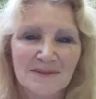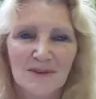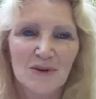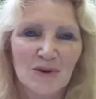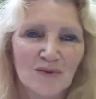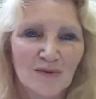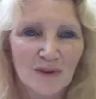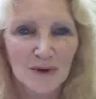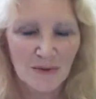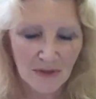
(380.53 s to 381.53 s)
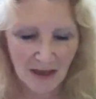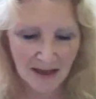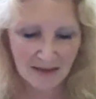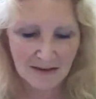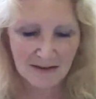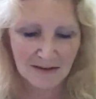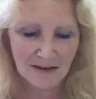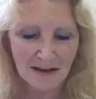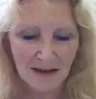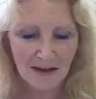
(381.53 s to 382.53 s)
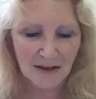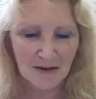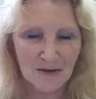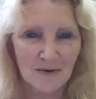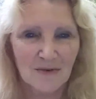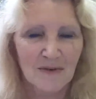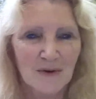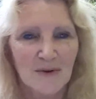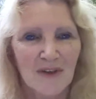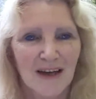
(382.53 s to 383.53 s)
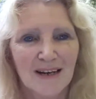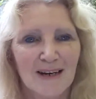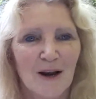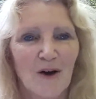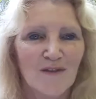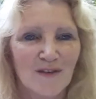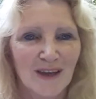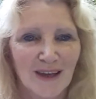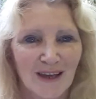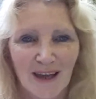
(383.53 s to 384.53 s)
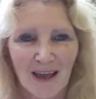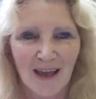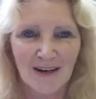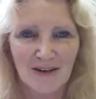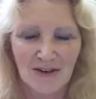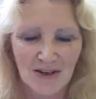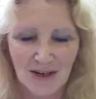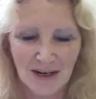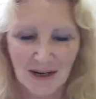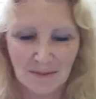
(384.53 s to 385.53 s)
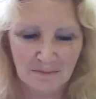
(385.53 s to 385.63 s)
Do you feel that? Do you feel that loving energy?